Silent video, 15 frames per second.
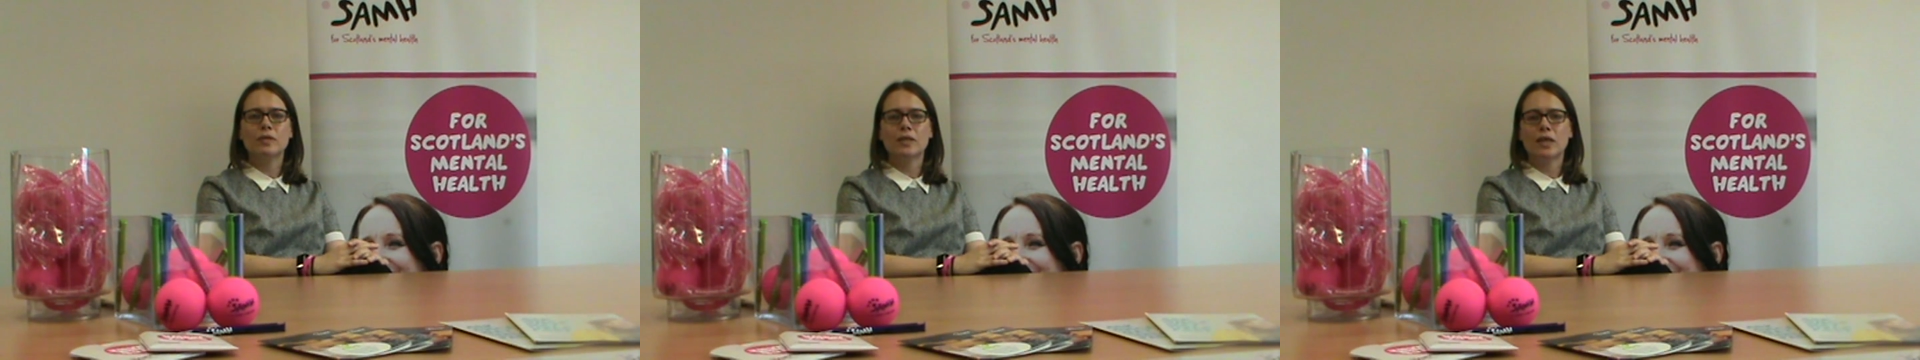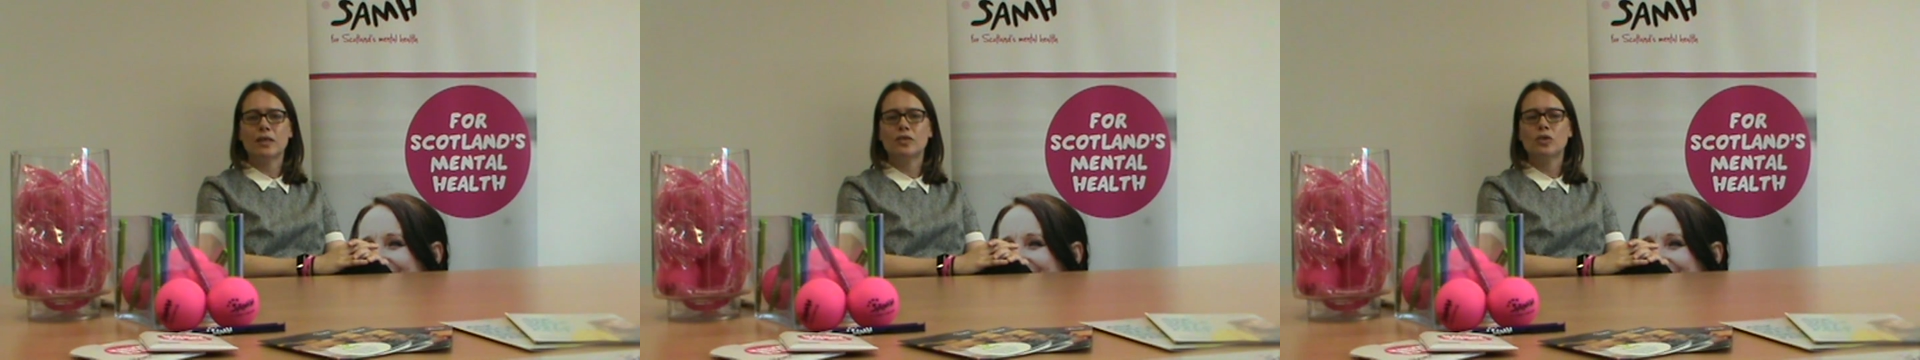
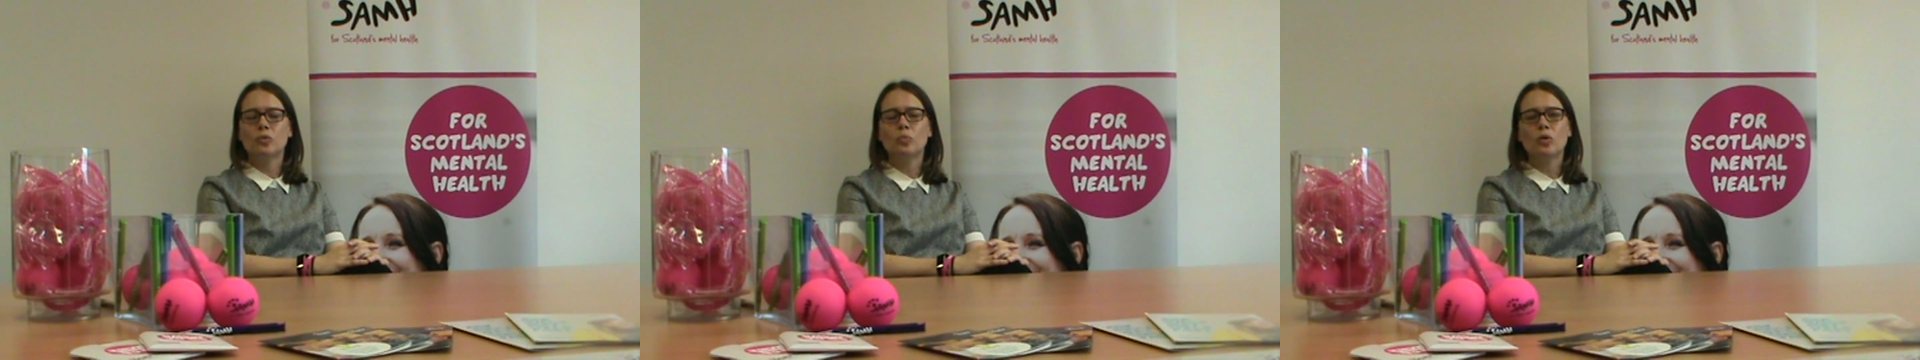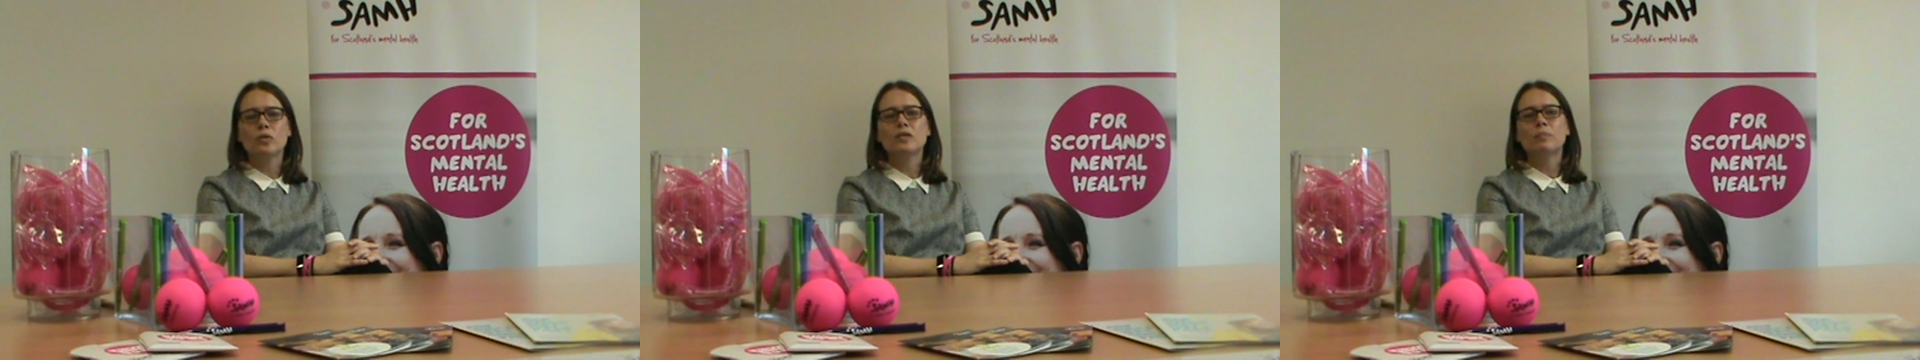as to
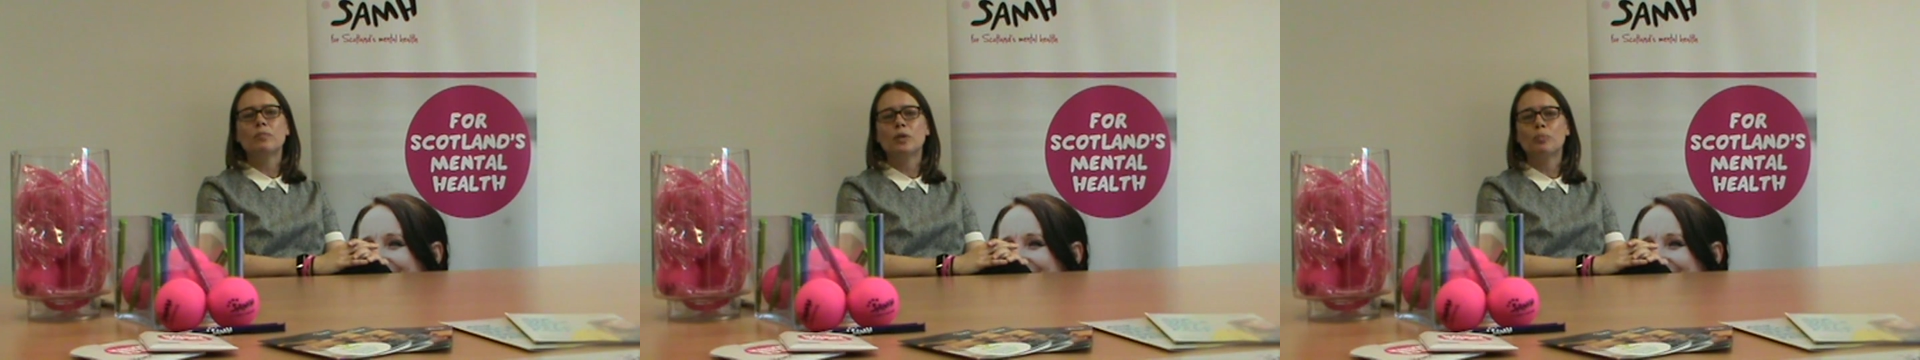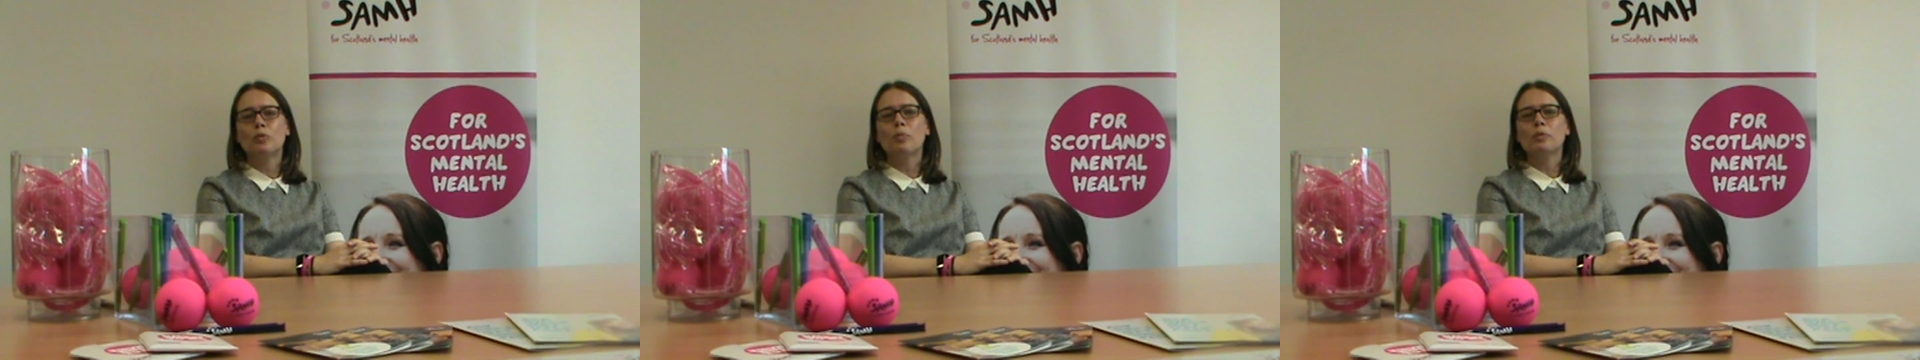what some of the
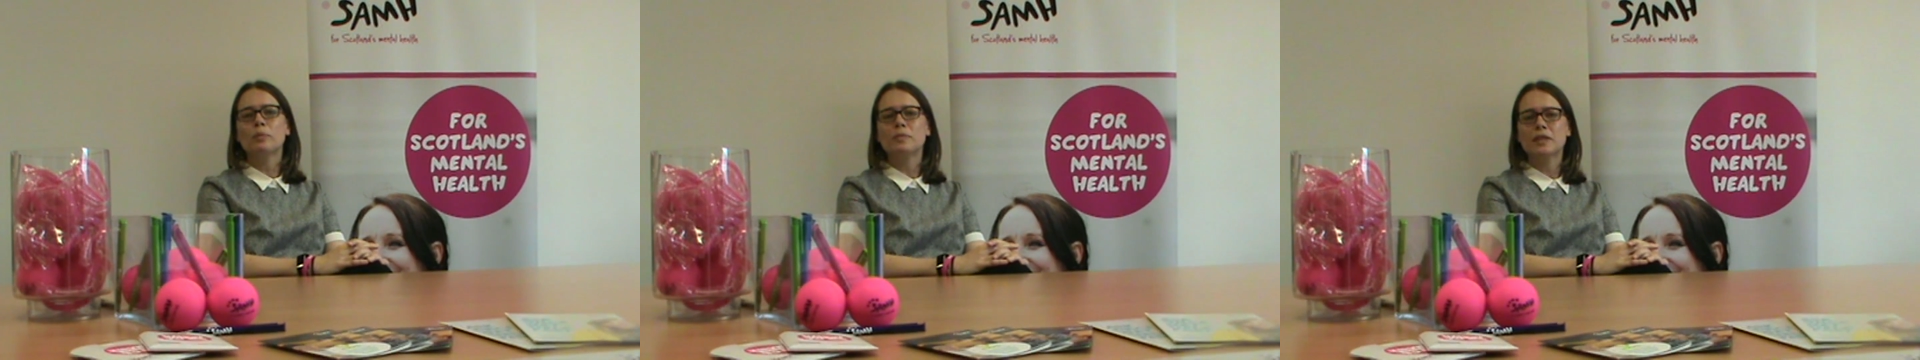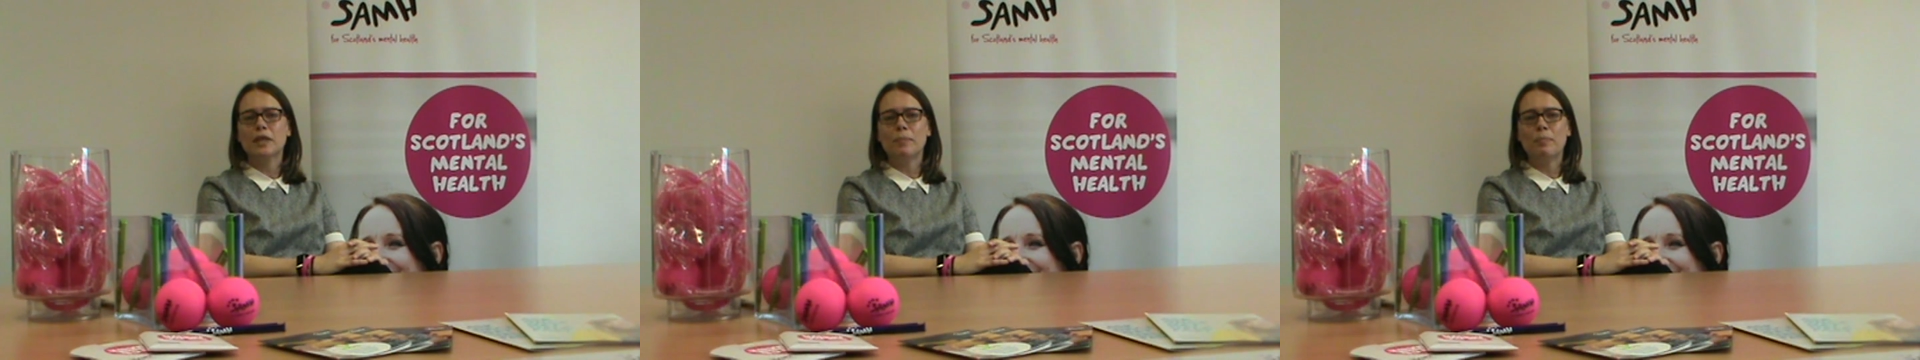problems
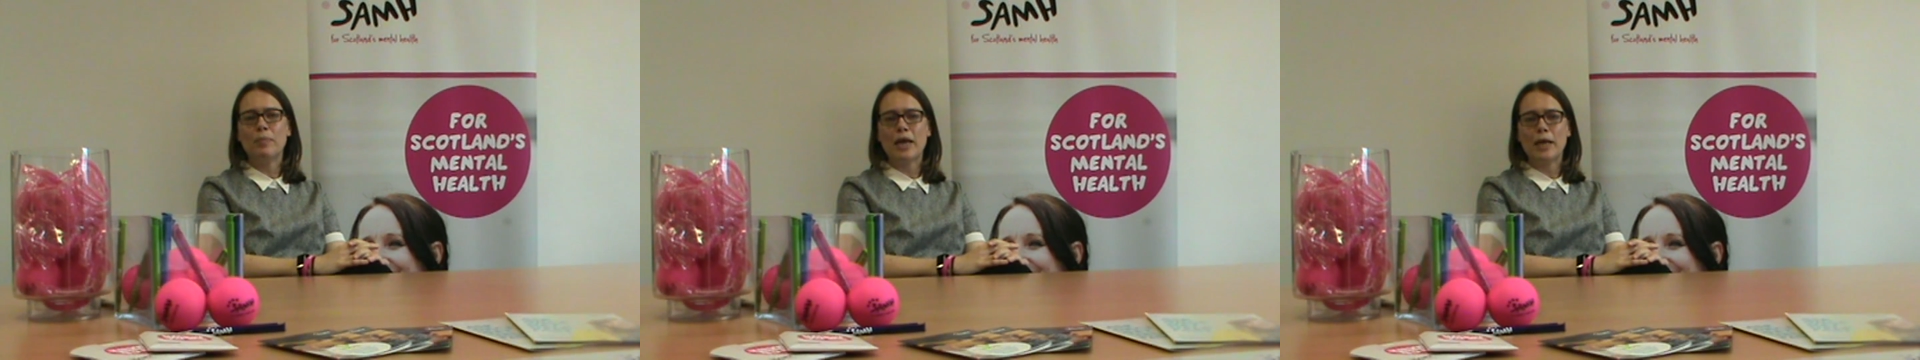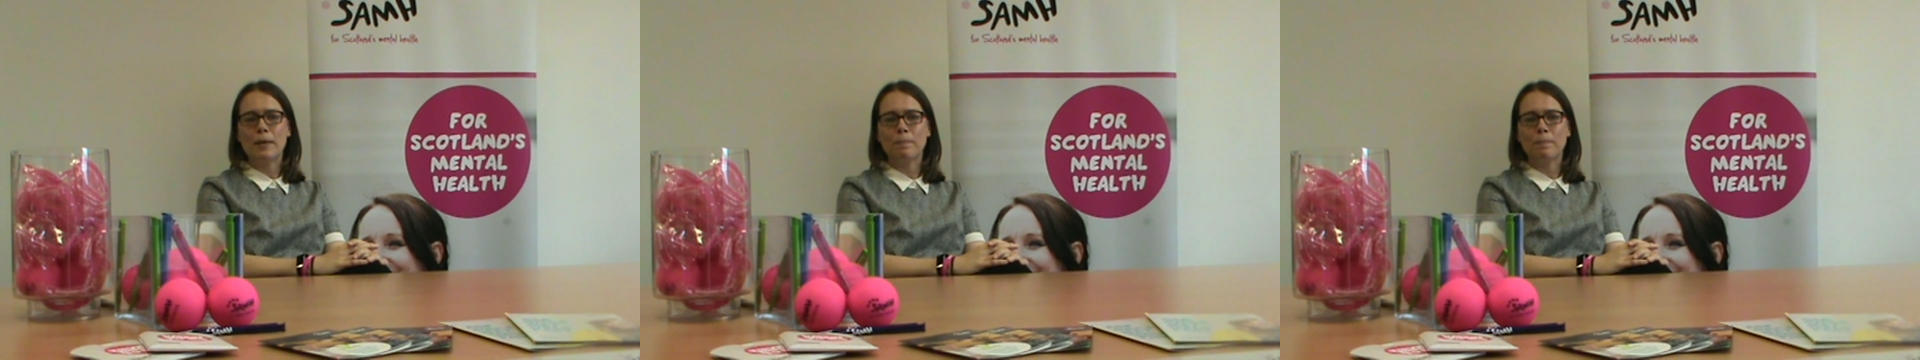can be.